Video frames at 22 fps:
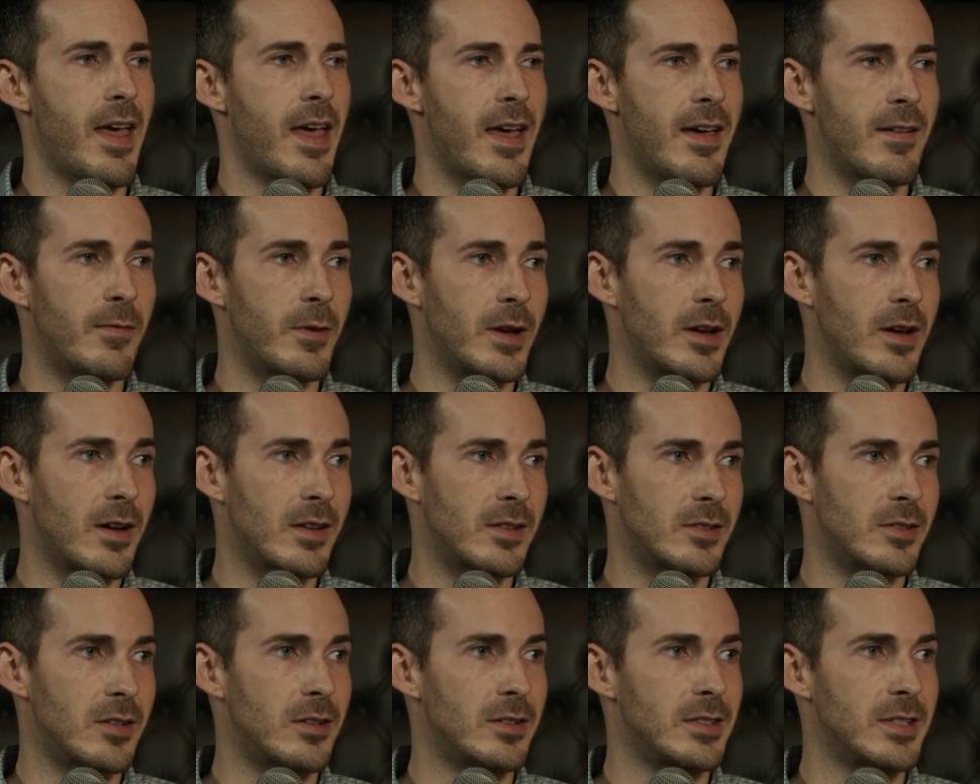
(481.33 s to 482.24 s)
every
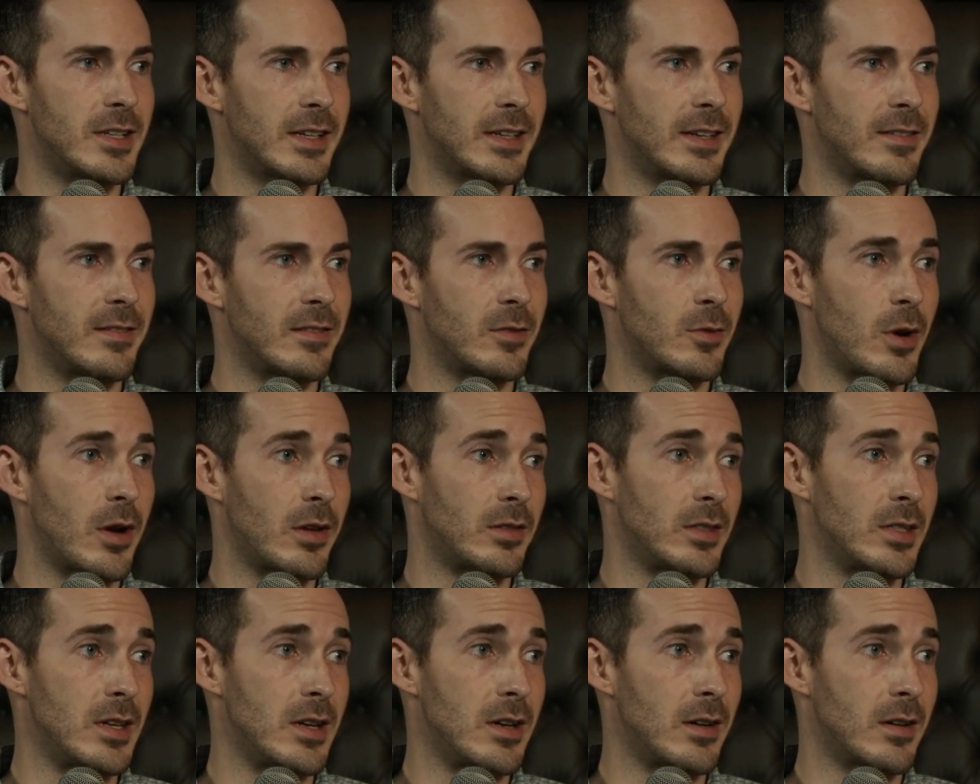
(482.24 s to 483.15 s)
concert ticket throughout
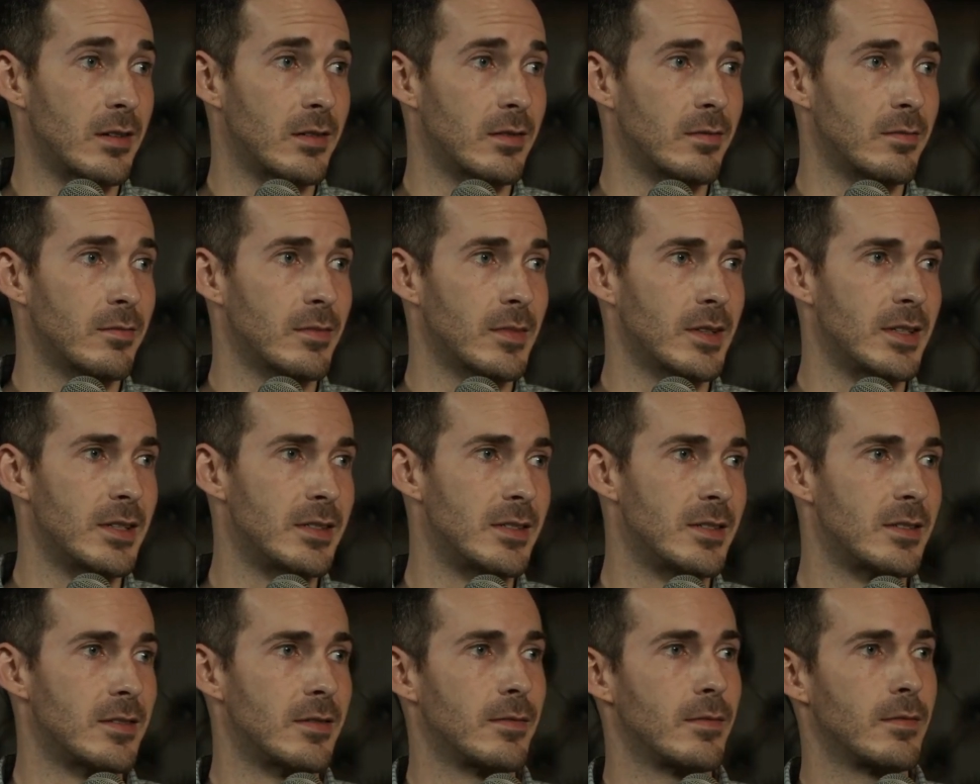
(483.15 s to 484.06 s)
the year
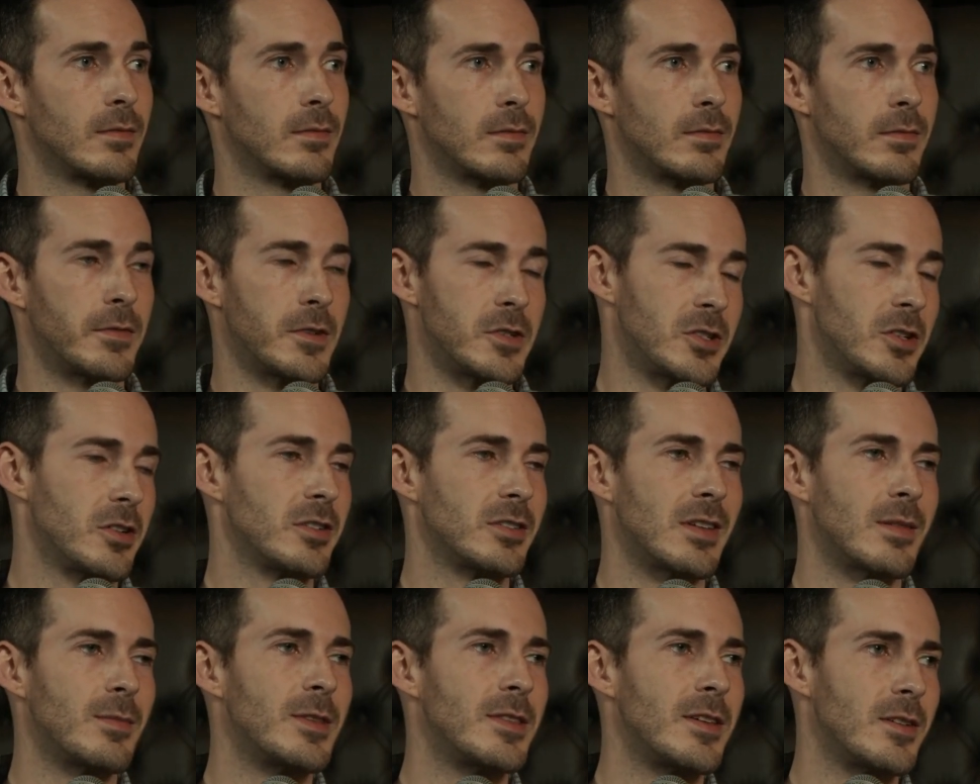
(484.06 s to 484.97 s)
because for sure
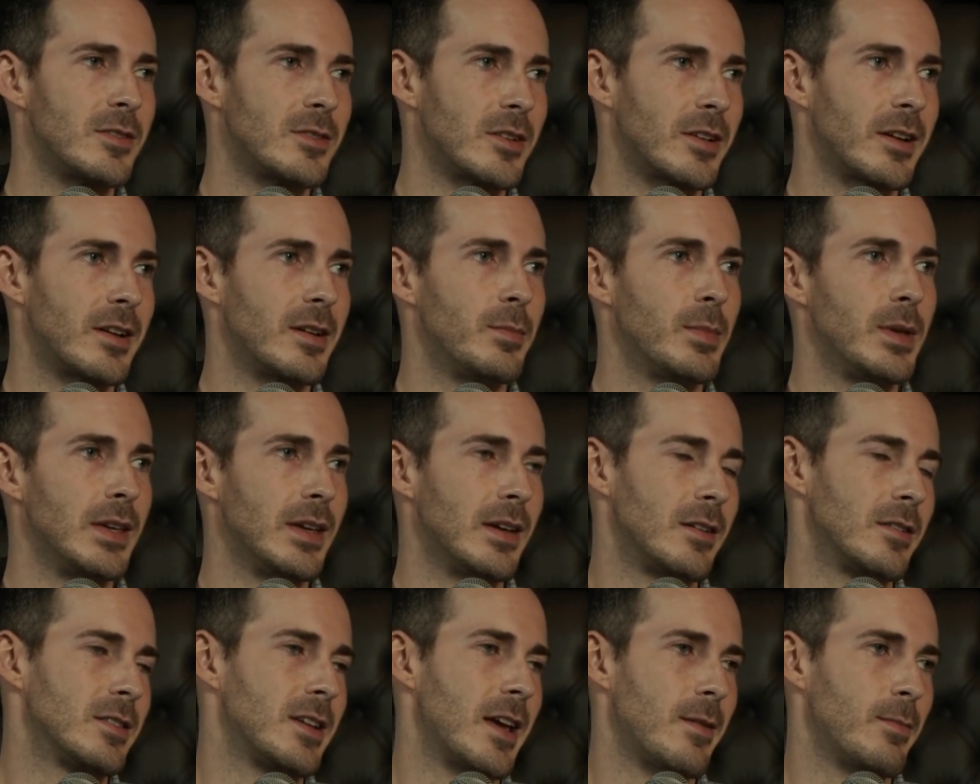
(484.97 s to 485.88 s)
some of those are going to be
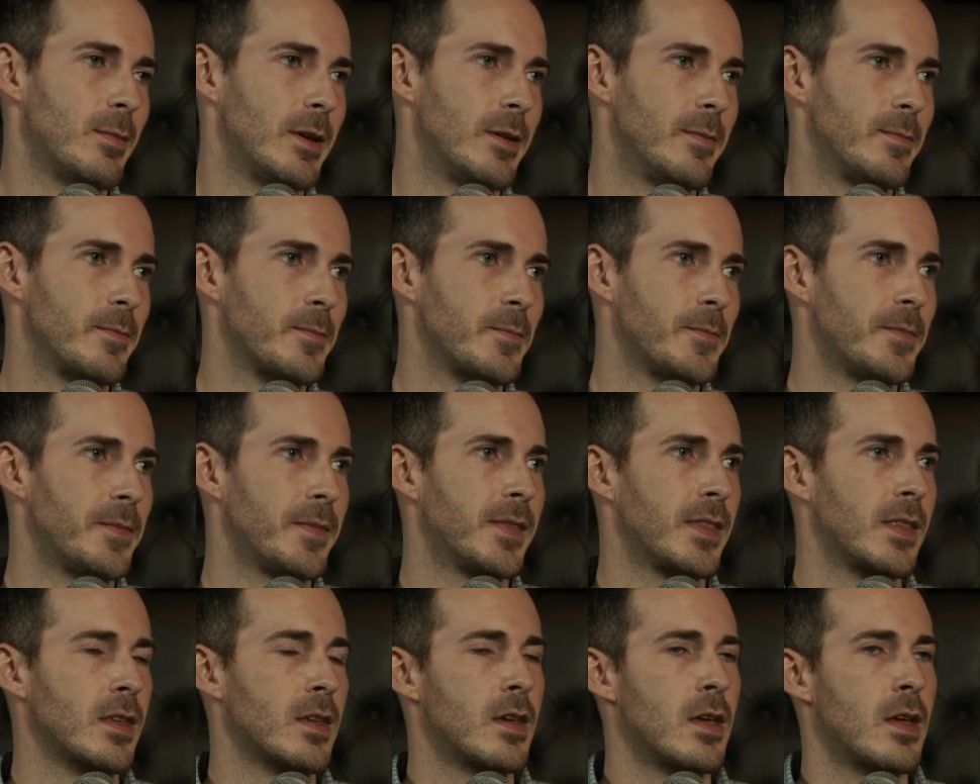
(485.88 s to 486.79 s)
entertainment.
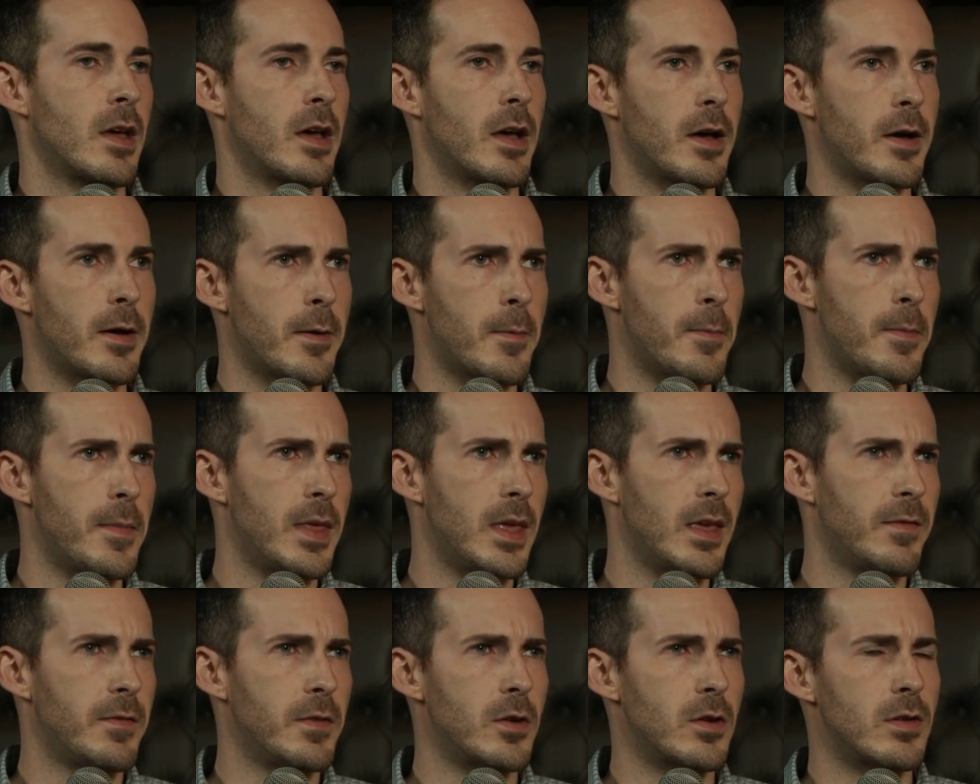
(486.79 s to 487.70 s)

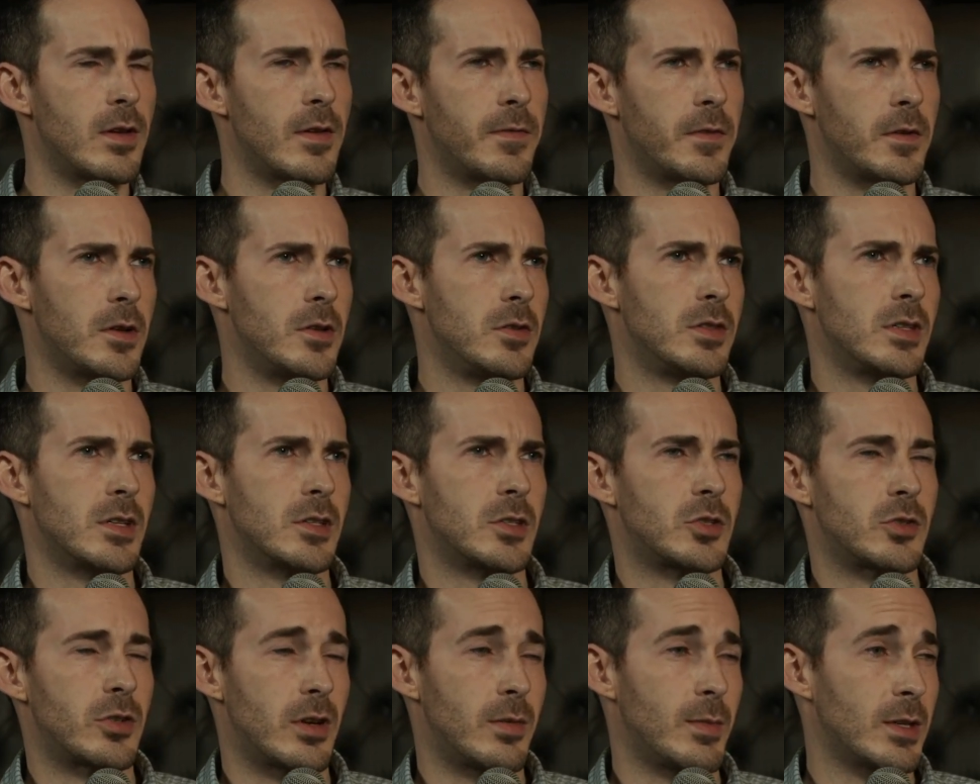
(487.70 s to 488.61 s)
If you're using a
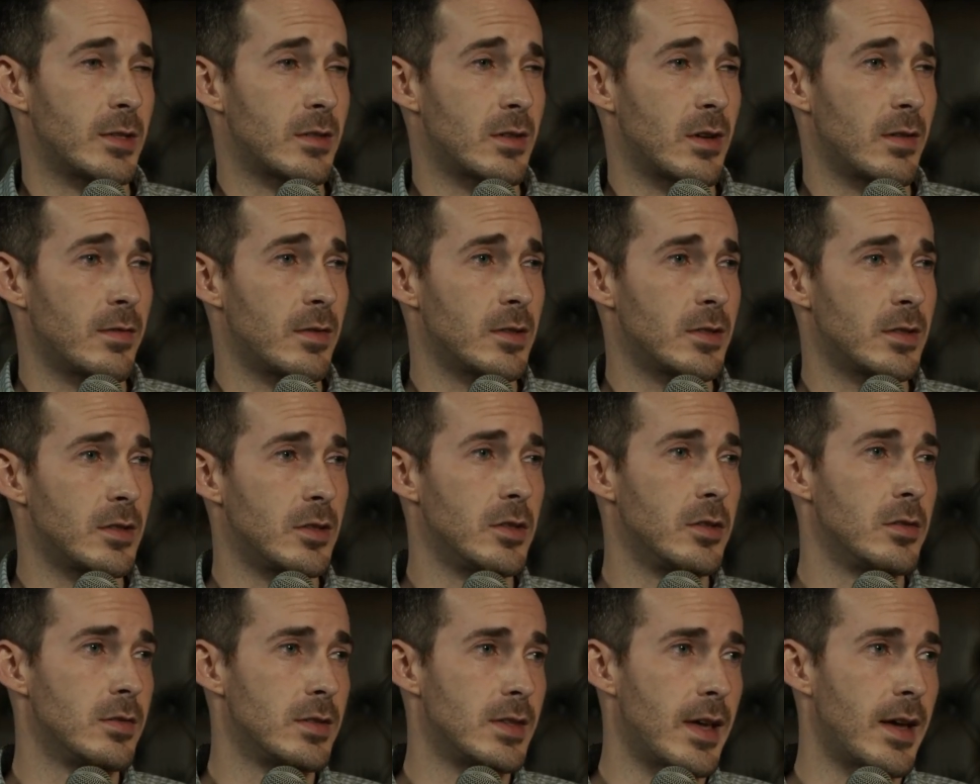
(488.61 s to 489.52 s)
streaming service and you
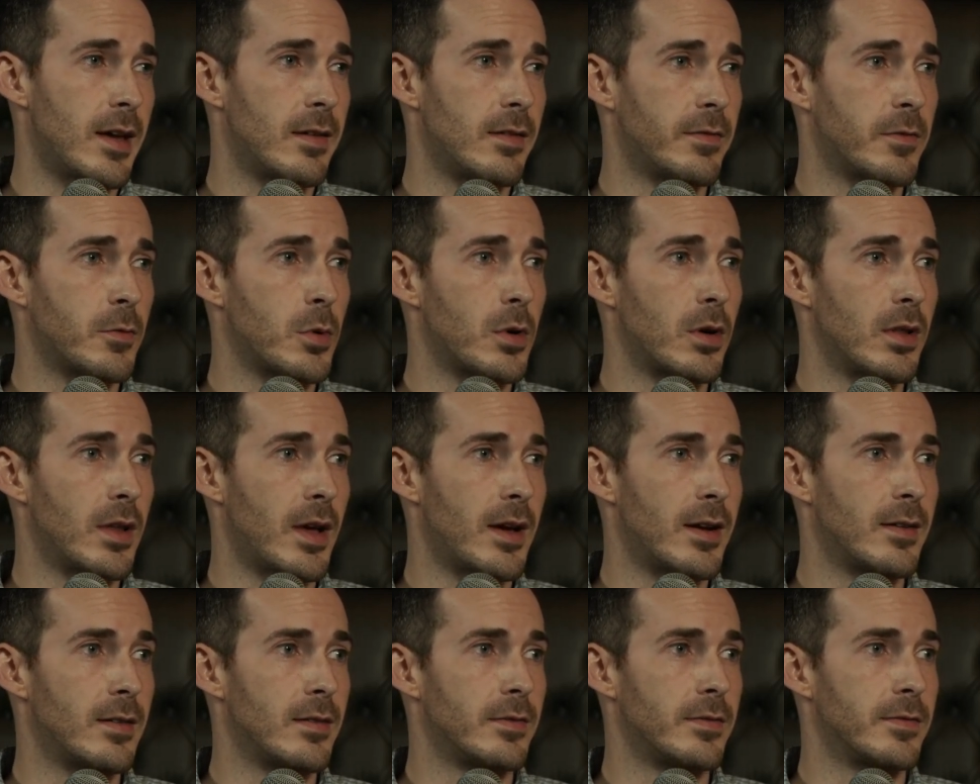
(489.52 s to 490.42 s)
use that for a
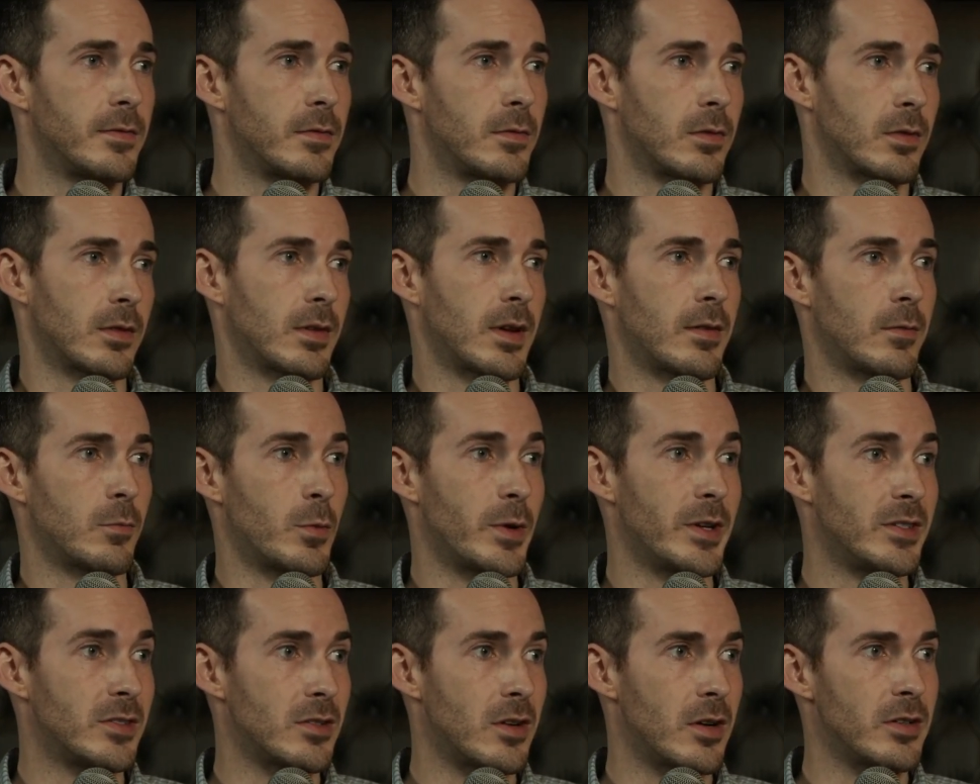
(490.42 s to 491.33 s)
lot of kind of
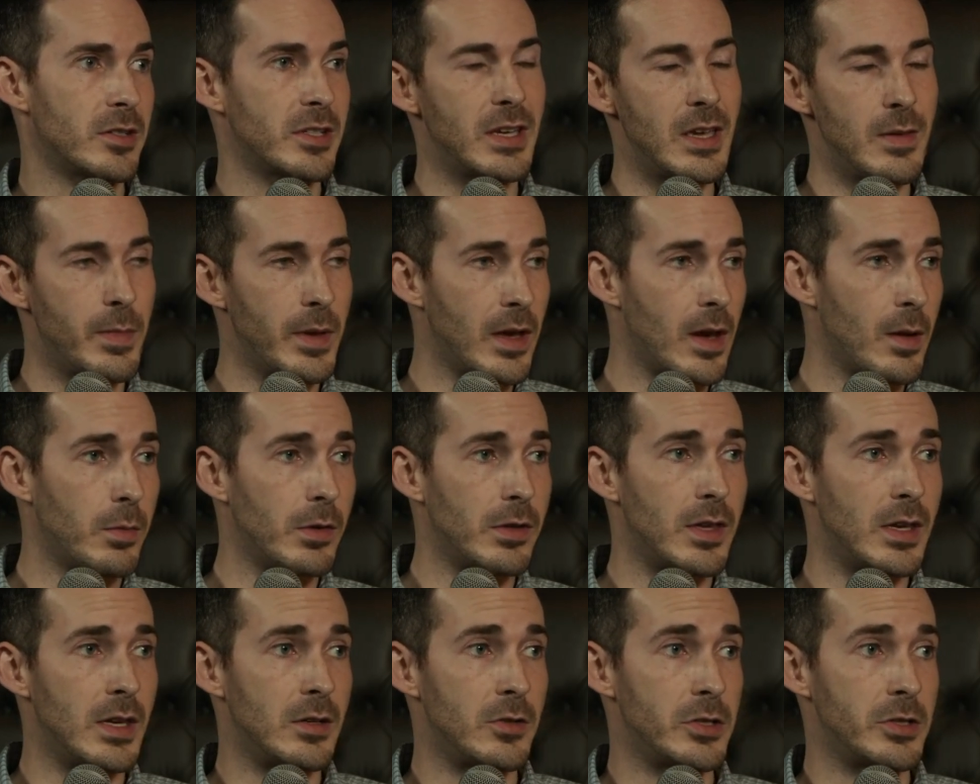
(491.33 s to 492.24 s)
research, keeping up with
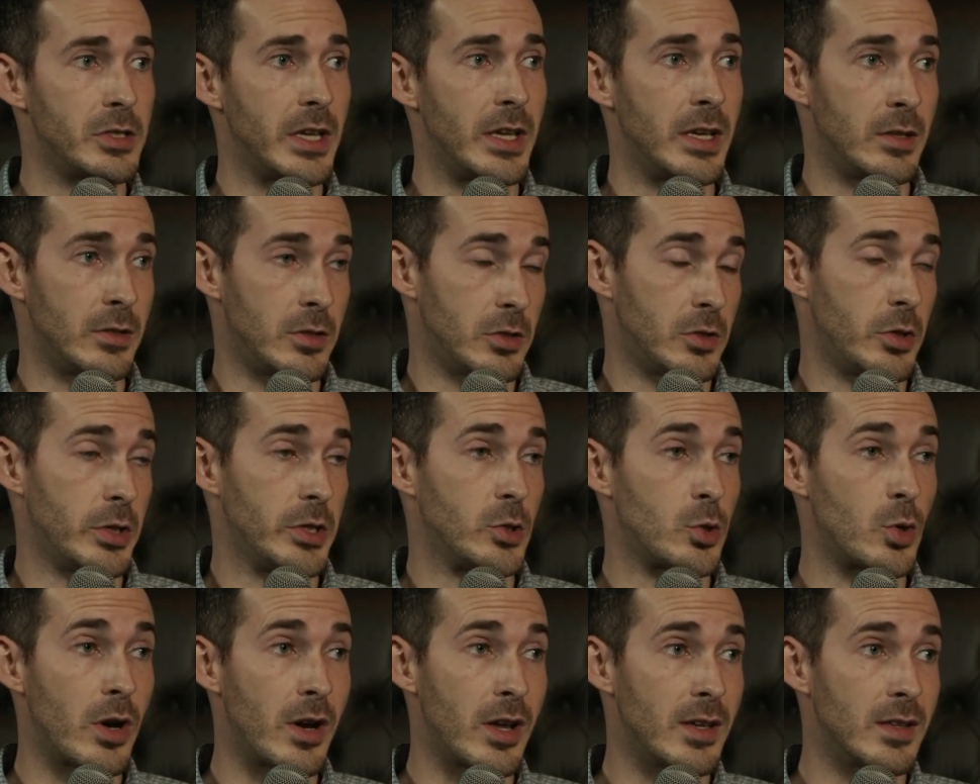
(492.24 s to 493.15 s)
industry
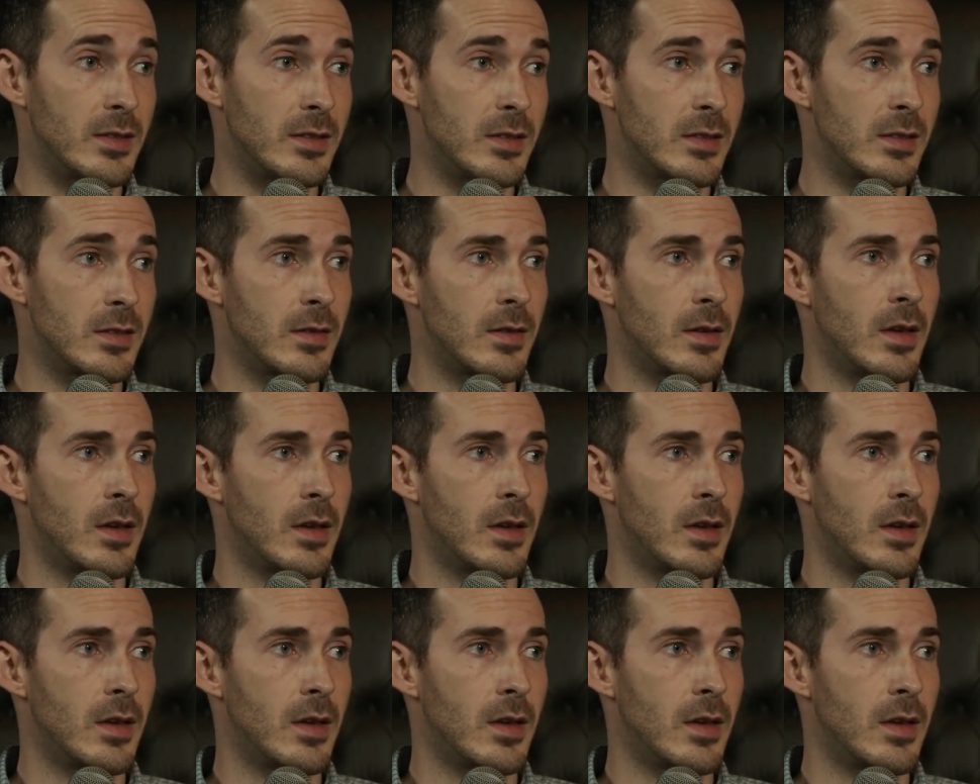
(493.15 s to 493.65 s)
trends,